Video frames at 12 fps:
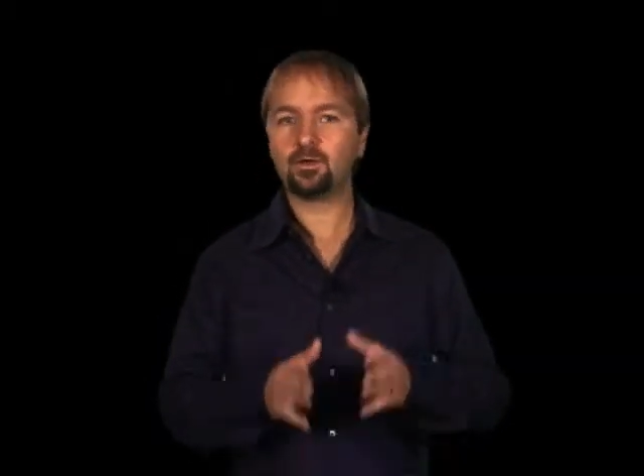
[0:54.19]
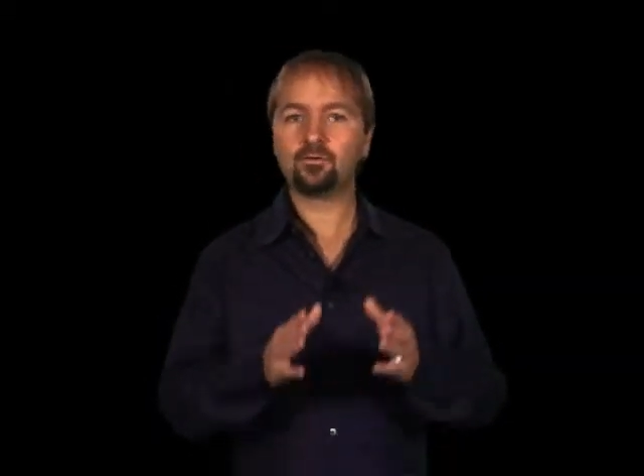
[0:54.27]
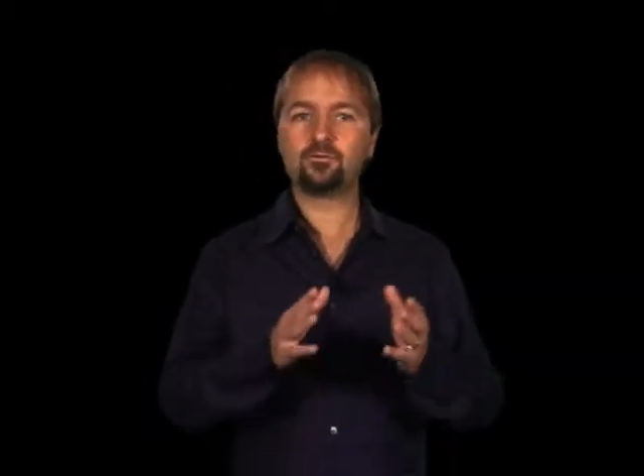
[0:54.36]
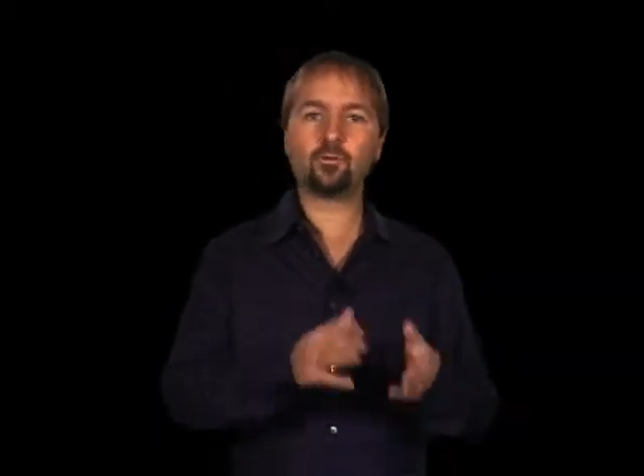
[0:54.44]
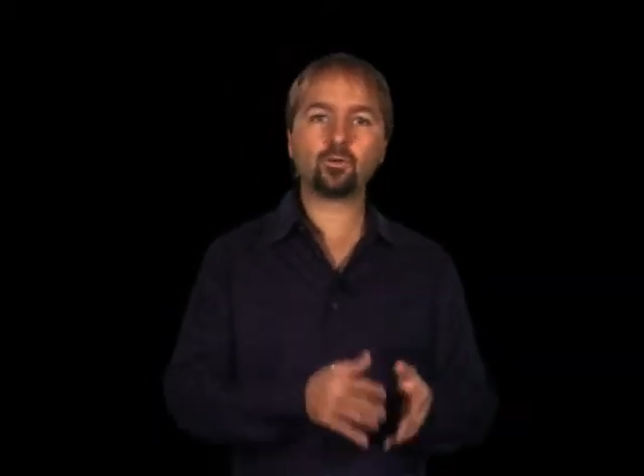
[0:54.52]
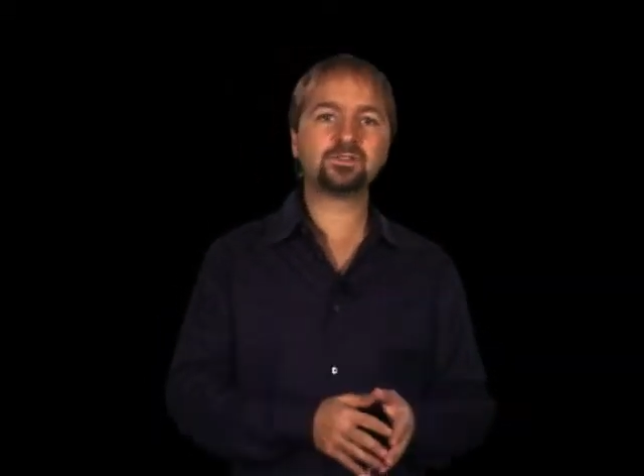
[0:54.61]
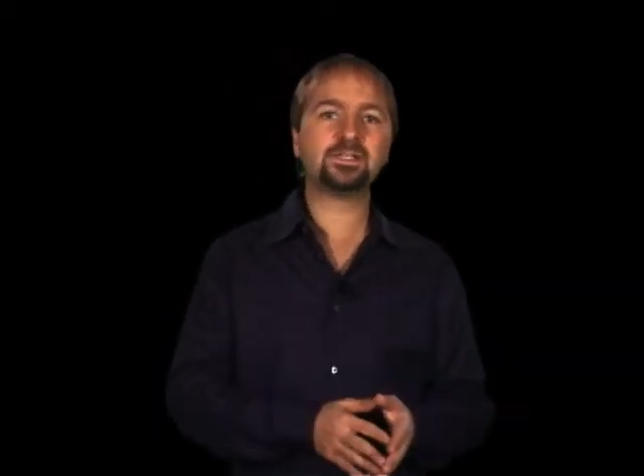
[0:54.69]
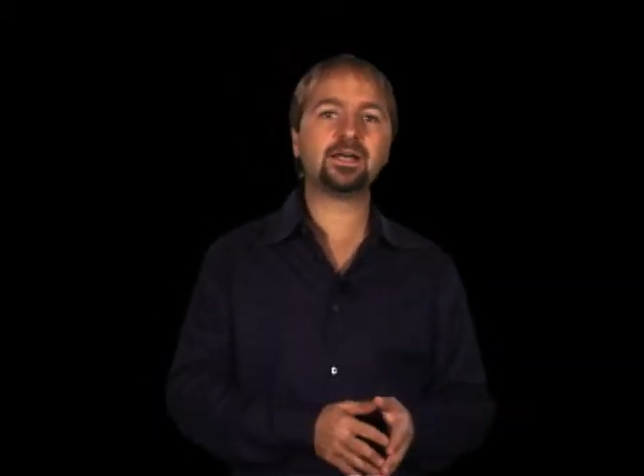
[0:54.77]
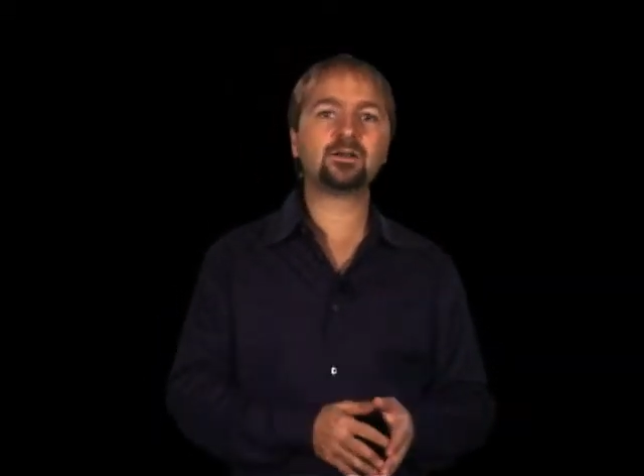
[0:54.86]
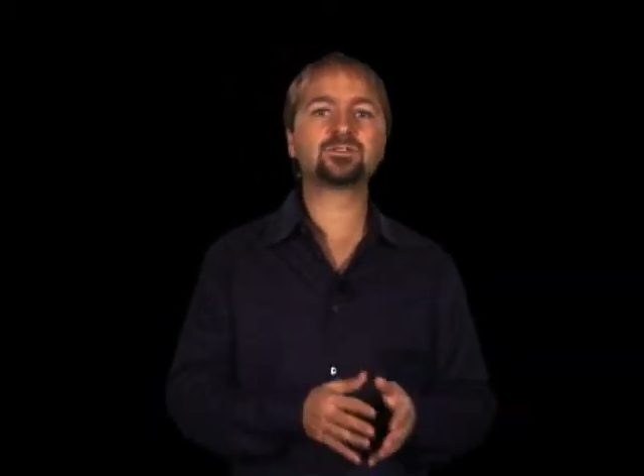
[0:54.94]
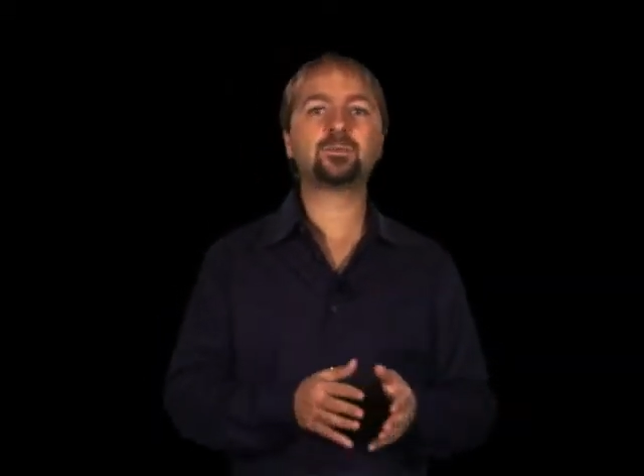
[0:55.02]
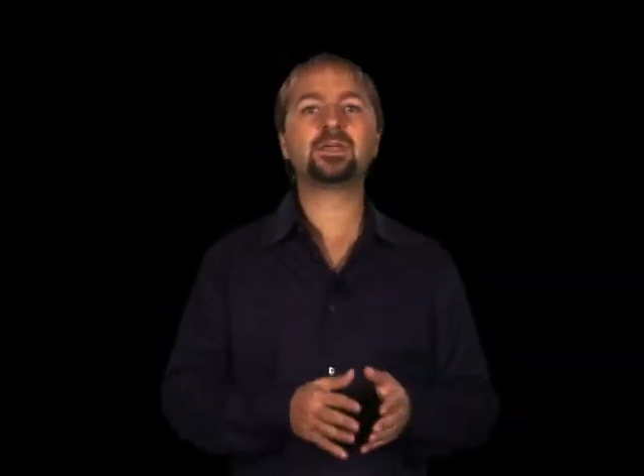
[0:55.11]
14
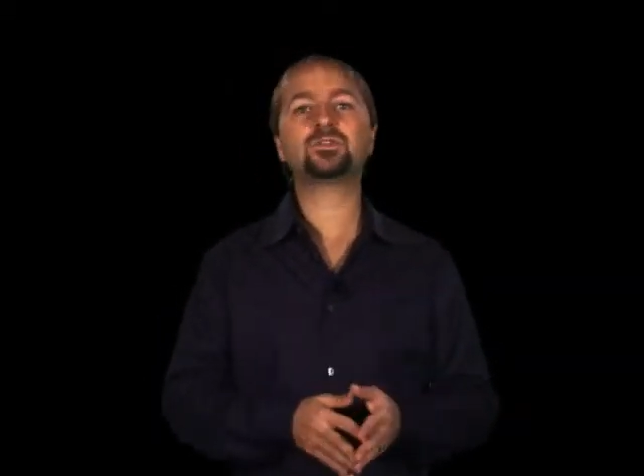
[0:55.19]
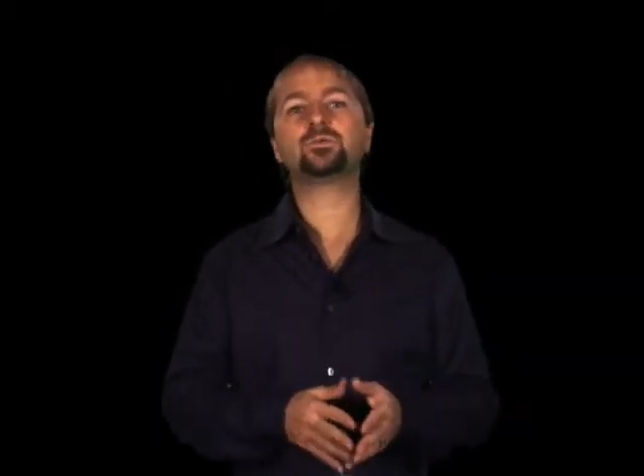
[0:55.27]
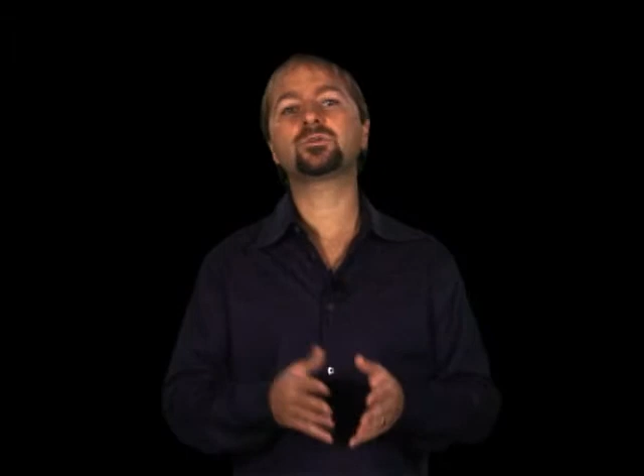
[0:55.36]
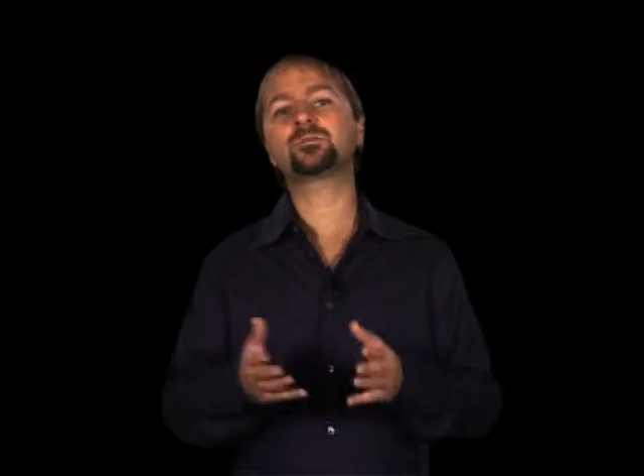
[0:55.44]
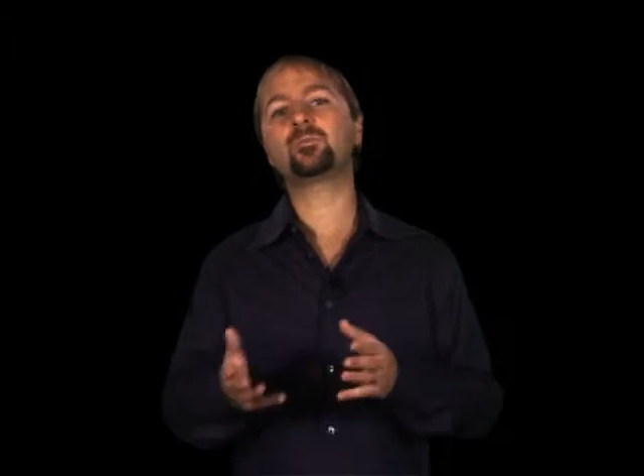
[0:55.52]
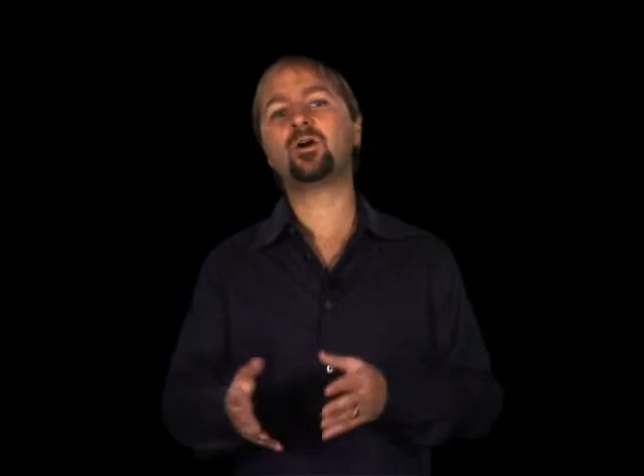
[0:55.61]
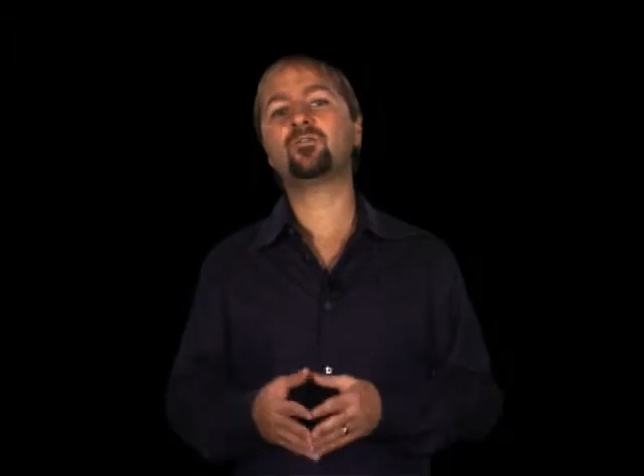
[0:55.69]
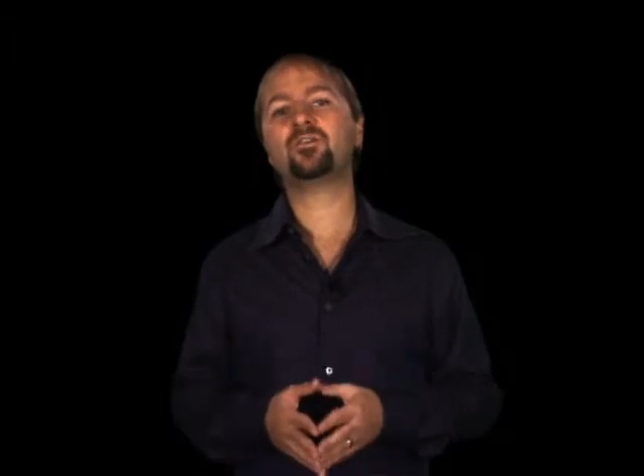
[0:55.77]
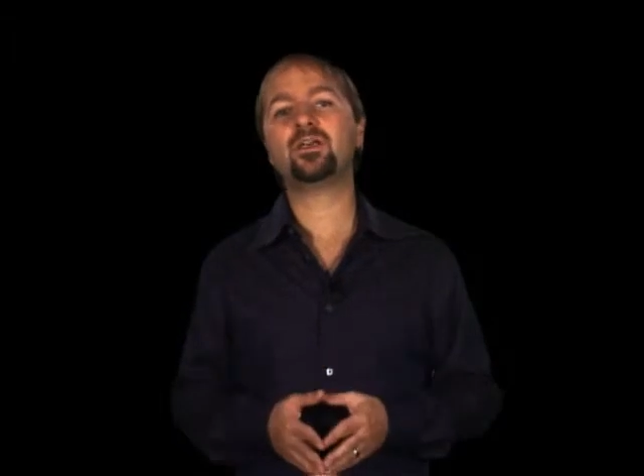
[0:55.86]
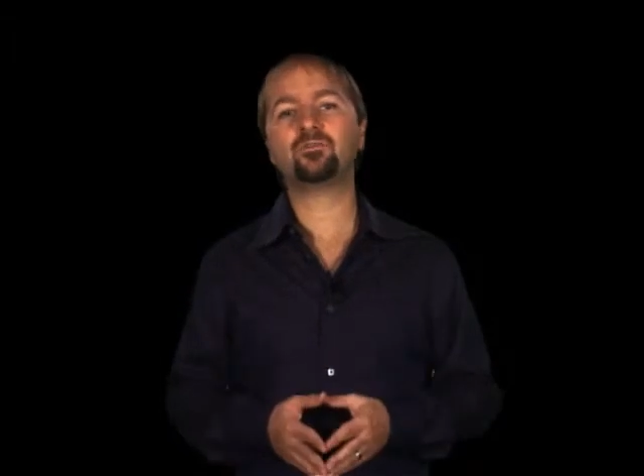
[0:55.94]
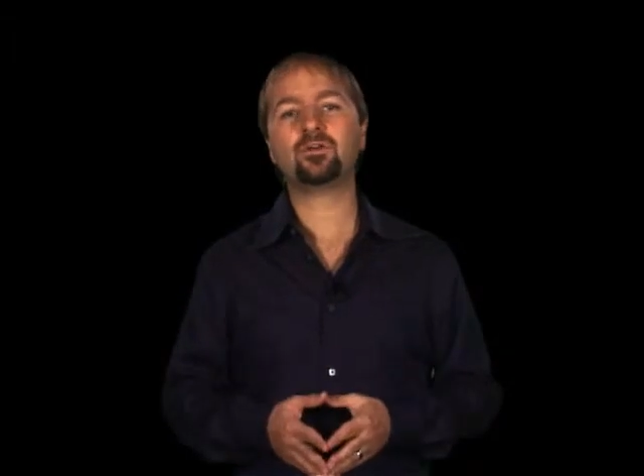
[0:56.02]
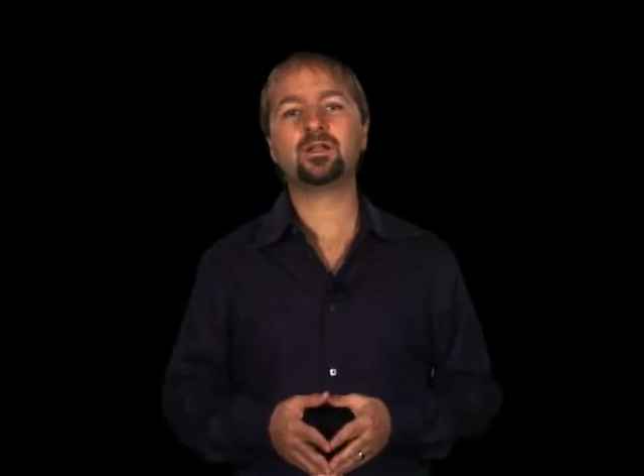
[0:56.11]
outs makes you a small
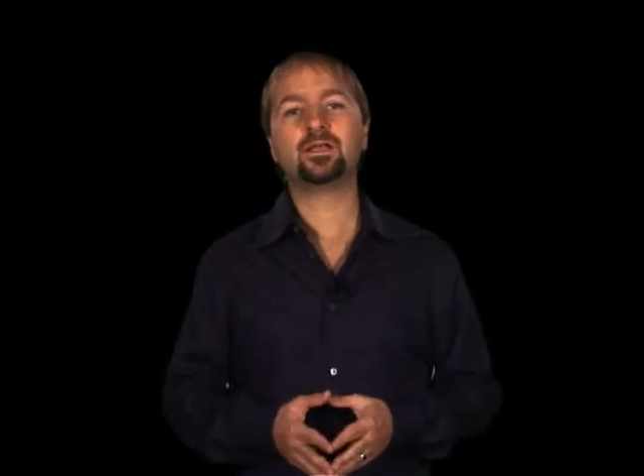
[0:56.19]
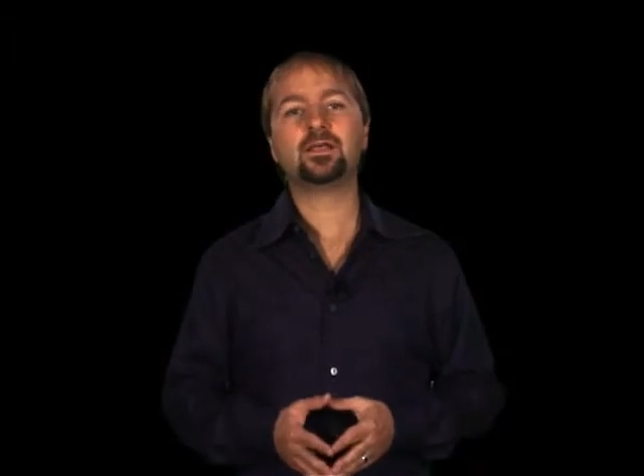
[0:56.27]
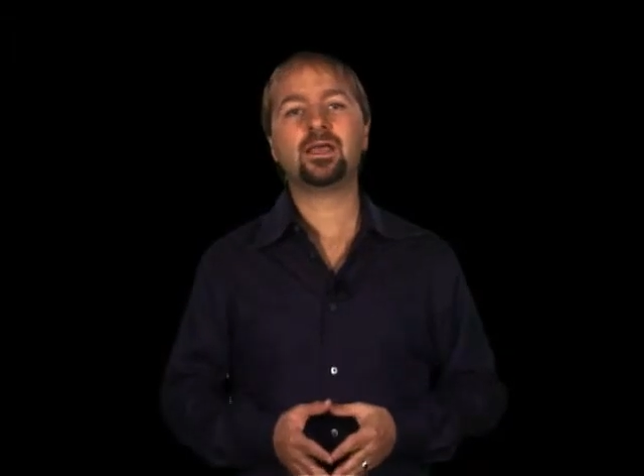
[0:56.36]
favorite,